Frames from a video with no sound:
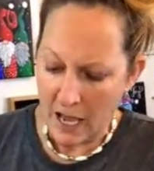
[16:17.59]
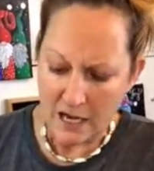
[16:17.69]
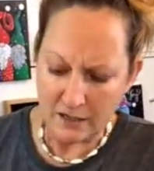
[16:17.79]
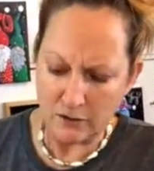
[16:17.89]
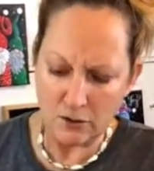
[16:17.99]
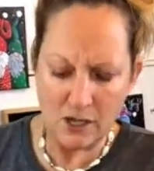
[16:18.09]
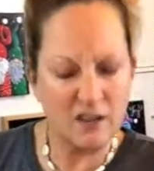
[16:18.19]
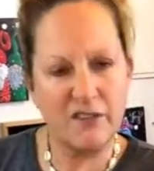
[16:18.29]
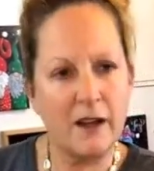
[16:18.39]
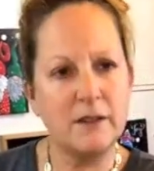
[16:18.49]
And I think there's
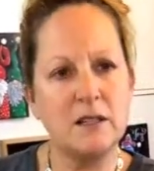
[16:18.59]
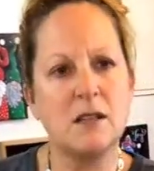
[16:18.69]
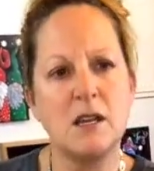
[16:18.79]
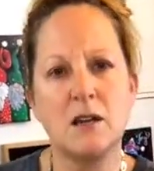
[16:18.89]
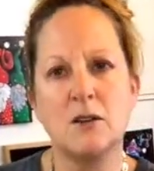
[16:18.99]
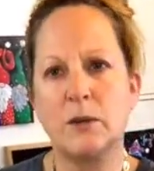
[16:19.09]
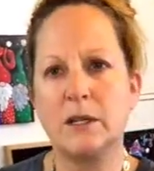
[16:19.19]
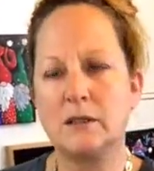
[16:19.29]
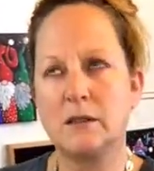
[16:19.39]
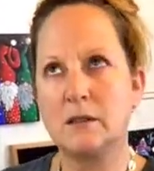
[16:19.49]
like 5 days of the year
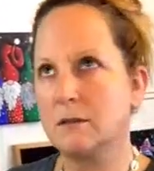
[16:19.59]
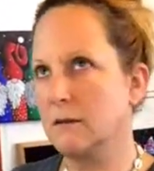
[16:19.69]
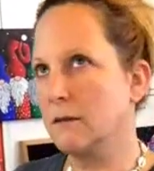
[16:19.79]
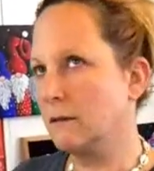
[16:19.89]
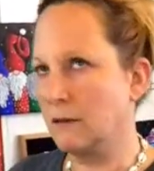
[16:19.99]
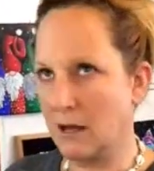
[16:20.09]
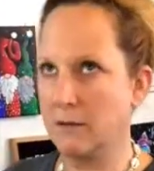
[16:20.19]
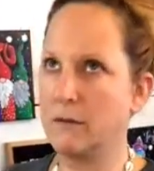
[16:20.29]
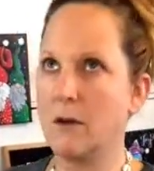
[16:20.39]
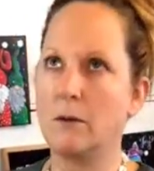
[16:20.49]
when it's none
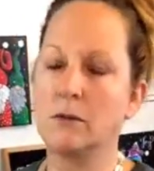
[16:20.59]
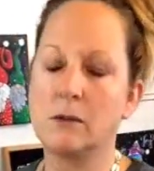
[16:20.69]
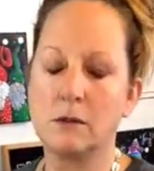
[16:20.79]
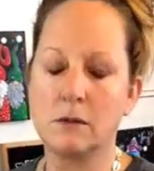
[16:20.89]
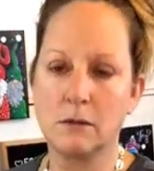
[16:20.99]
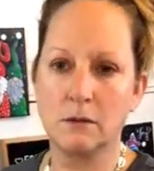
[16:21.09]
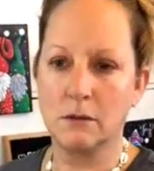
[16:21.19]
of those.